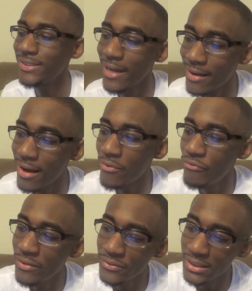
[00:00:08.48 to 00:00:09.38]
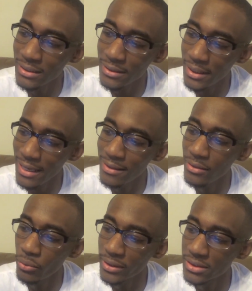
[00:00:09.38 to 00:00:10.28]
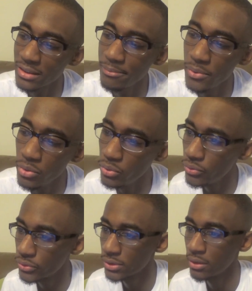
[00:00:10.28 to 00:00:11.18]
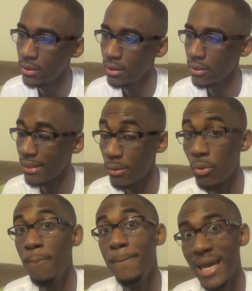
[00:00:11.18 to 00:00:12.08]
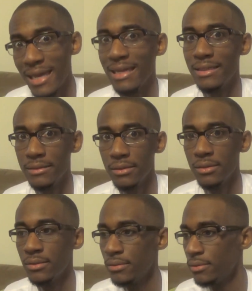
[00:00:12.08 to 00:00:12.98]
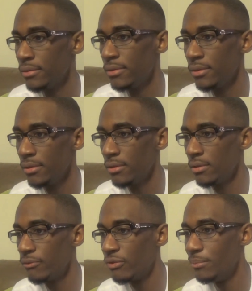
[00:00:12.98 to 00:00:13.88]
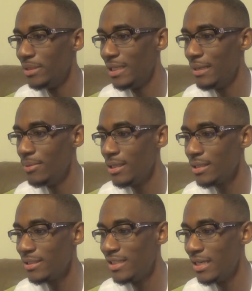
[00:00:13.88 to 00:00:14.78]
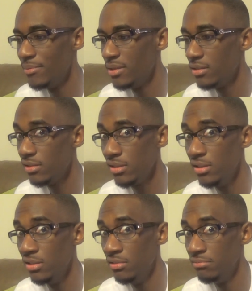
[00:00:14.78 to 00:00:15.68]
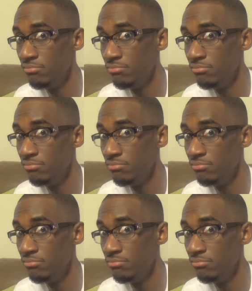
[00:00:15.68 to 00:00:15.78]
check out 15 deadly wrestling moves that were banned from WWE.